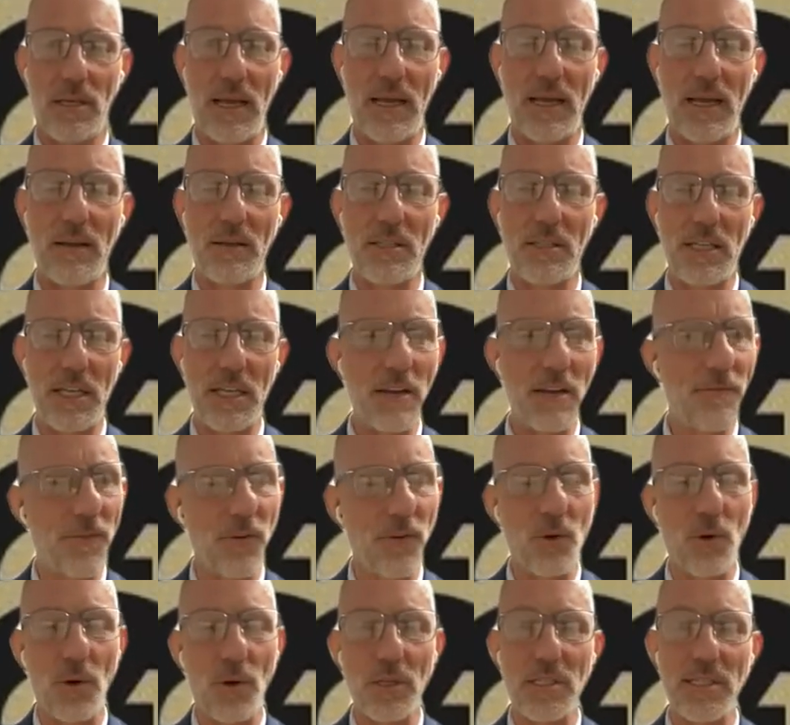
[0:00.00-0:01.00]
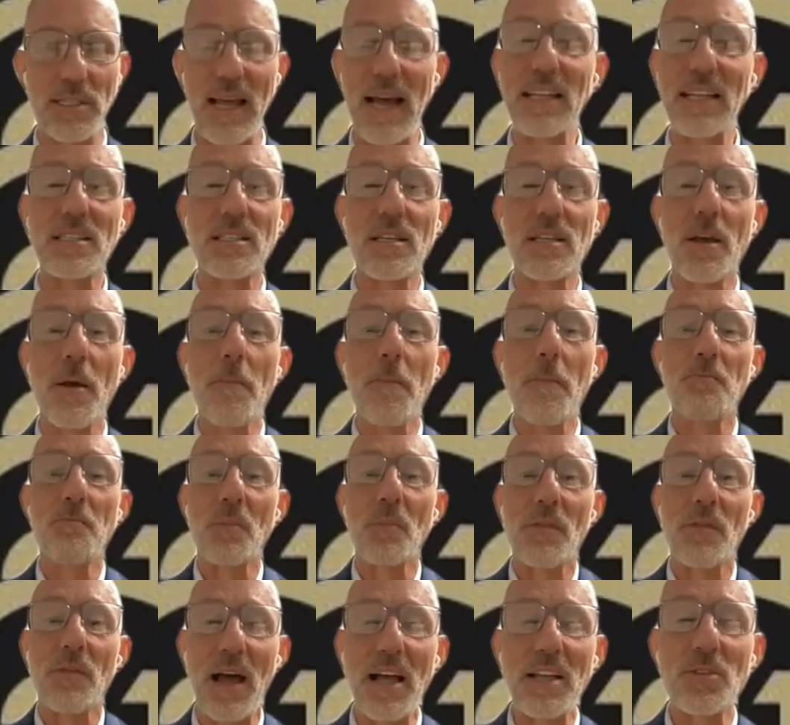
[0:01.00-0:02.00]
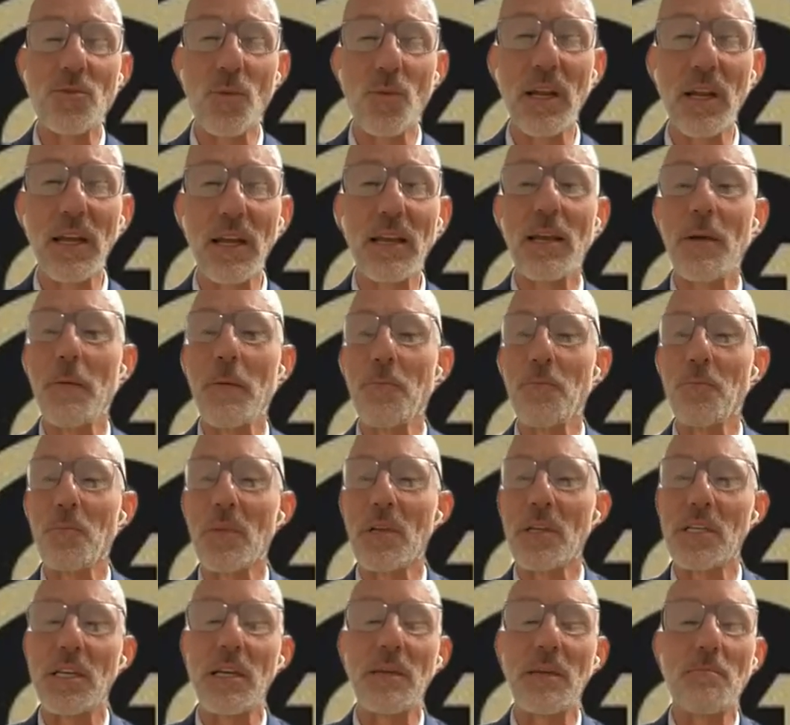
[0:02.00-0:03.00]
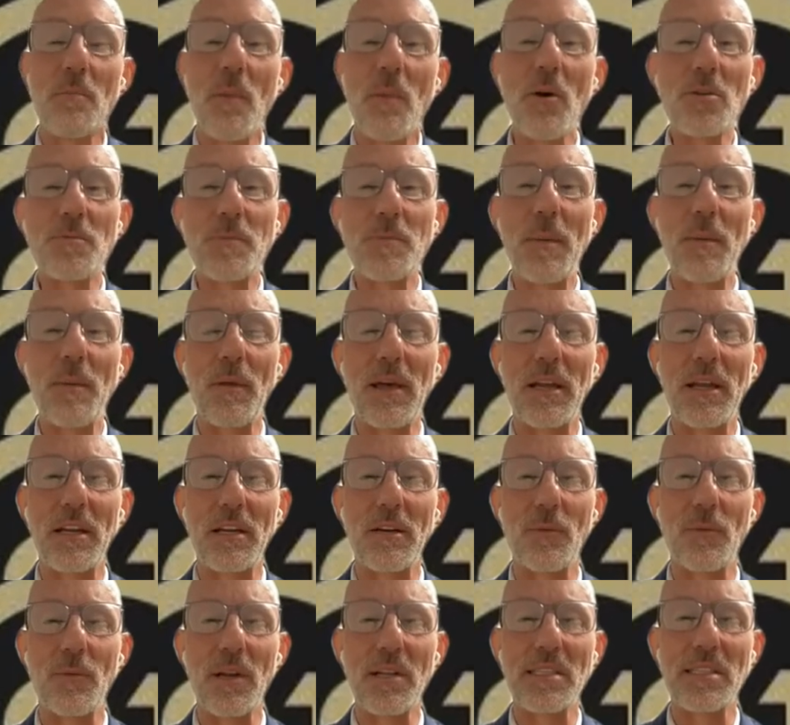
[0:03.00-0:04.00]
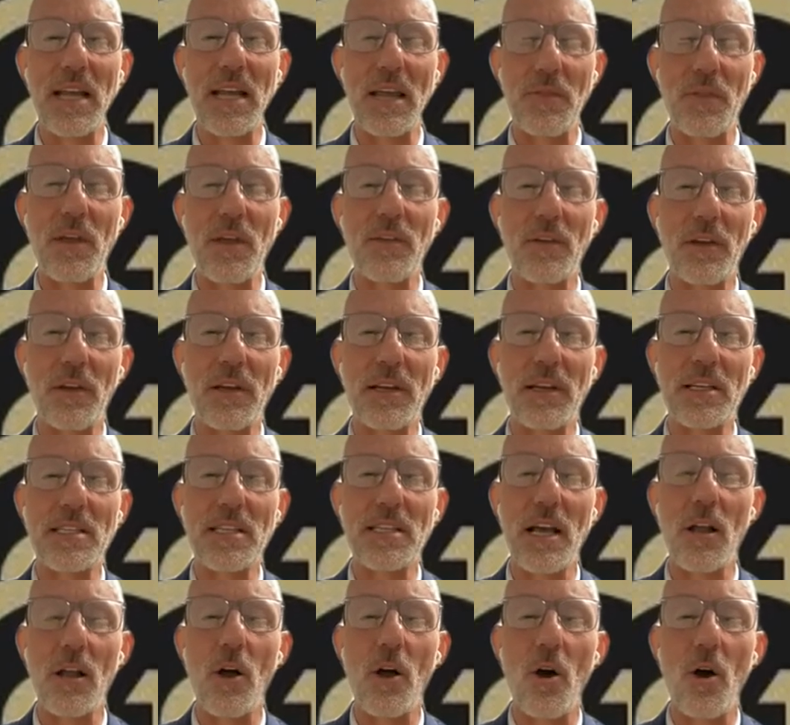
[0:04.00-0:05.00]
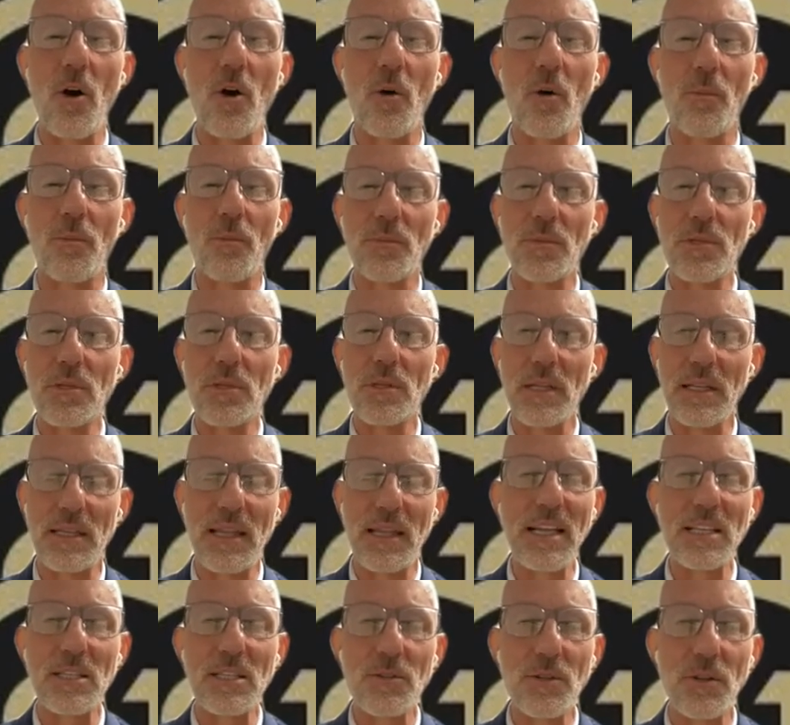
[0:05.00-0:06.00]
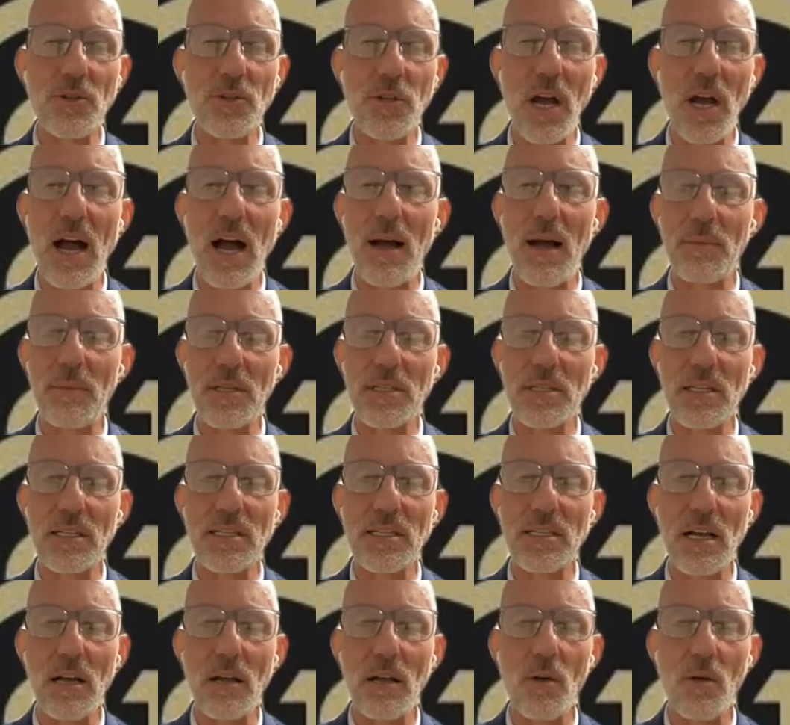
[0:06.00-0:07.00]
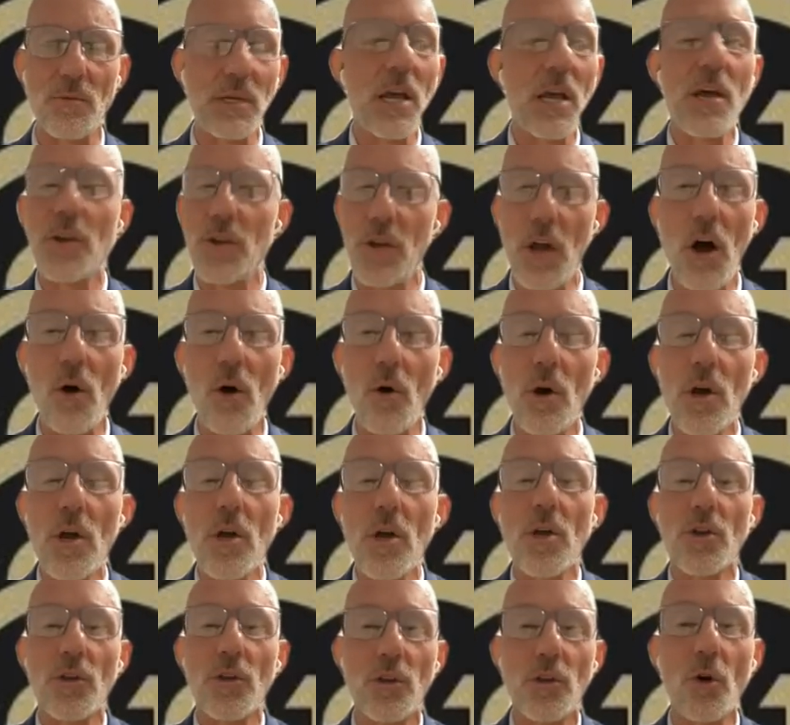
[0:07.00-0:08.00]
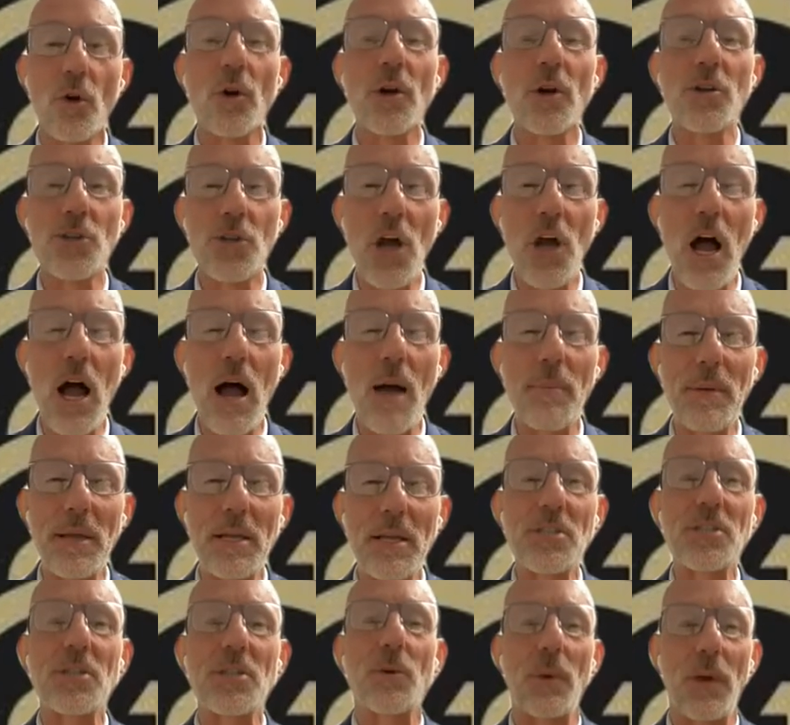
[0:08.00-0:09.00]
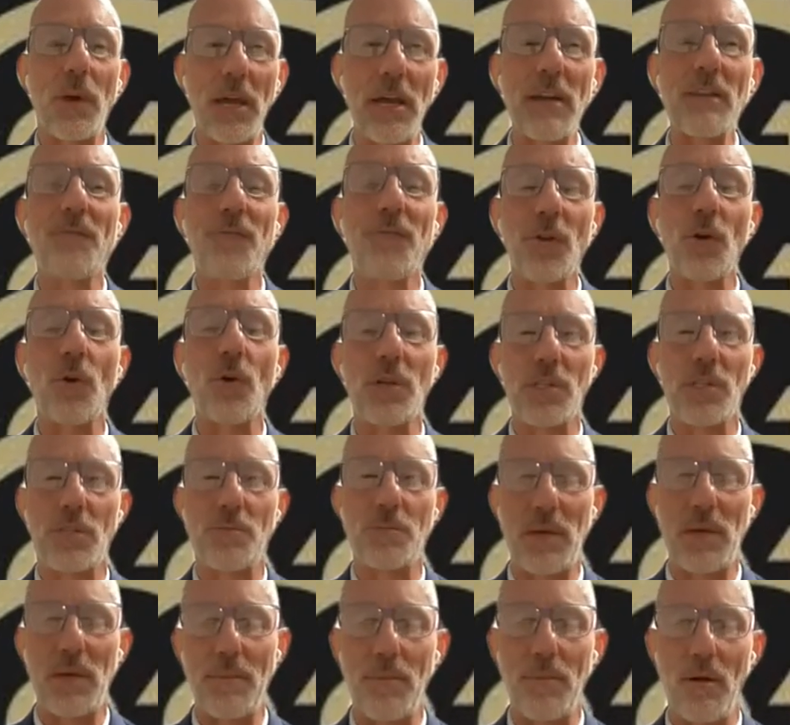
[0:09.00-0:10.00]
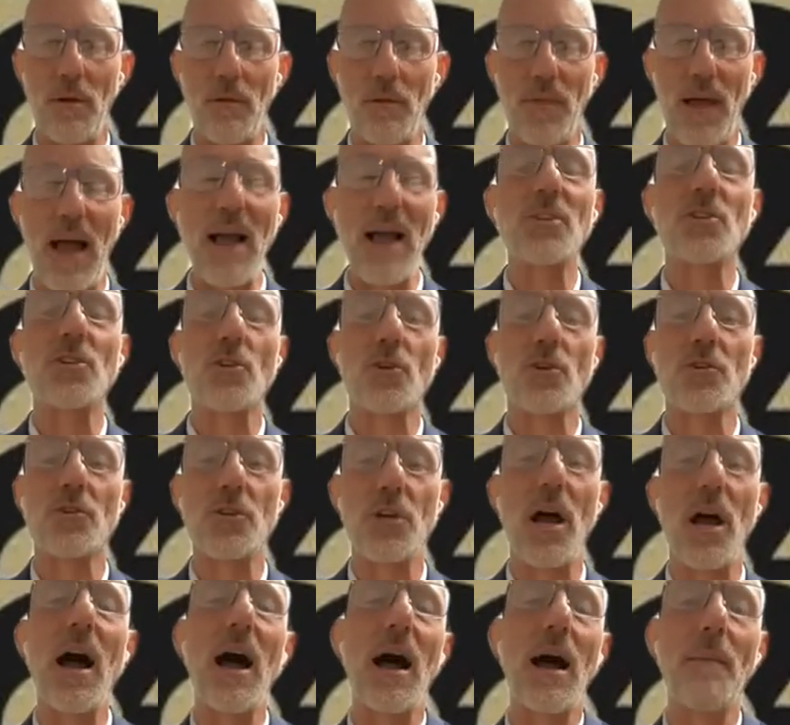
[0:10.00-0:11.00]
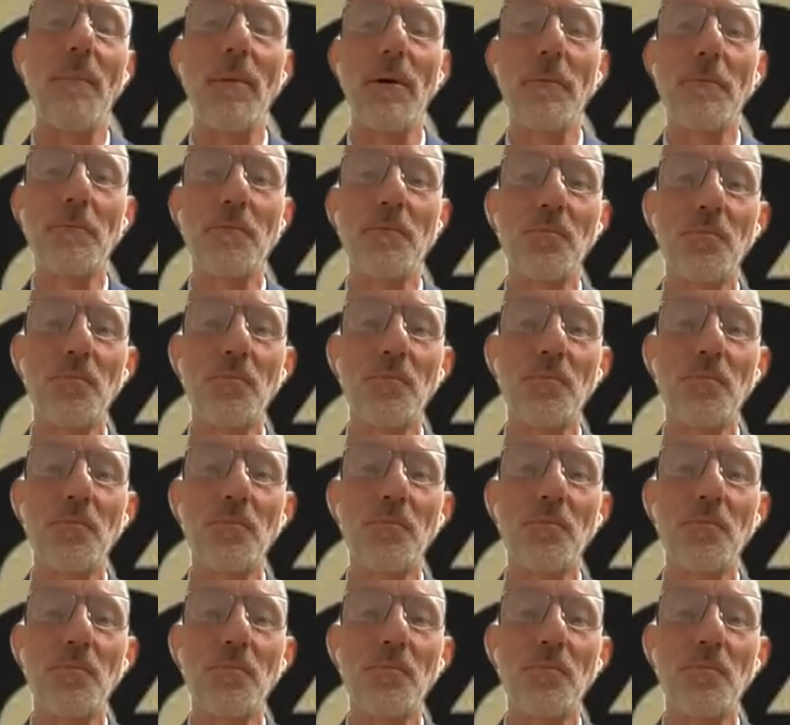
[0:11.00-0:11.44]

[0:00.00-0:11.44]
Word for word: Okay? It's influence. That's that's really see. Most people get into real estate think they're going to sell homes. That that's their job is to sell homes. No, your job is to influence people. That's your job.